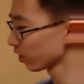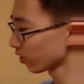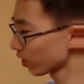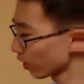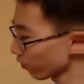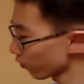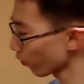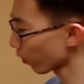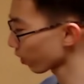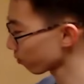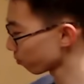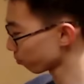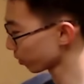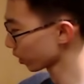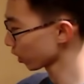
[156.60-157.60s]

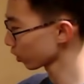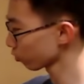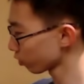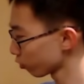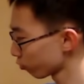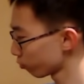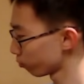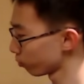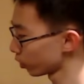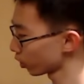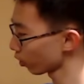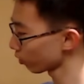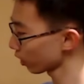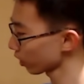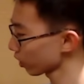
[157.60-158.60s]
therefore, because we've
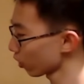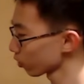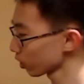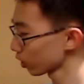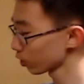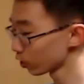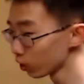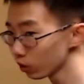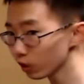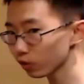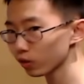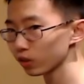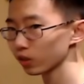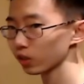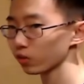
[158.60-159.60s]
shown that cosine two
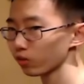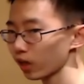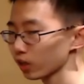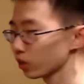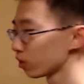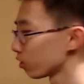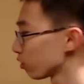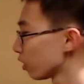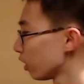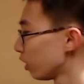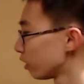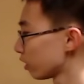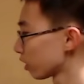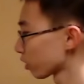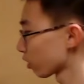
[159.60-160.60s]
degrees is rational,
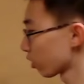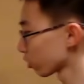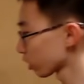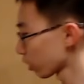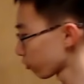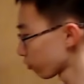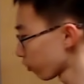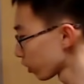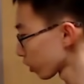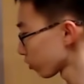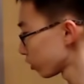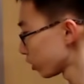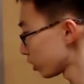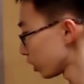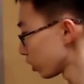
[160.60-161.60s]
then cosine four
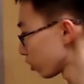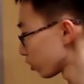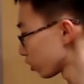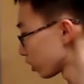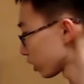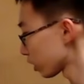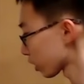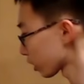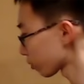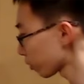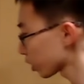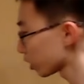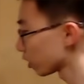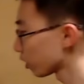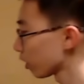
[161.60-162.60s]
degrees equal to this
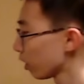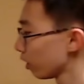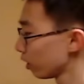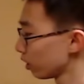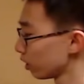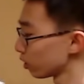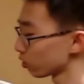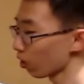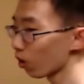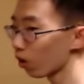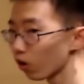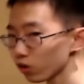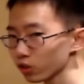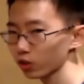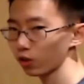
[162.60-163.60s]
expression is
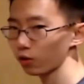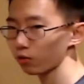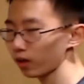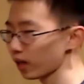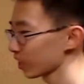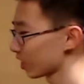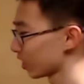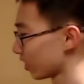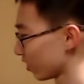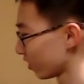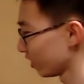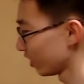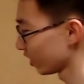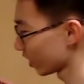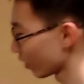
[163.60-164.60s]
also rational.
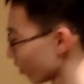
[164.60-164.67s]
So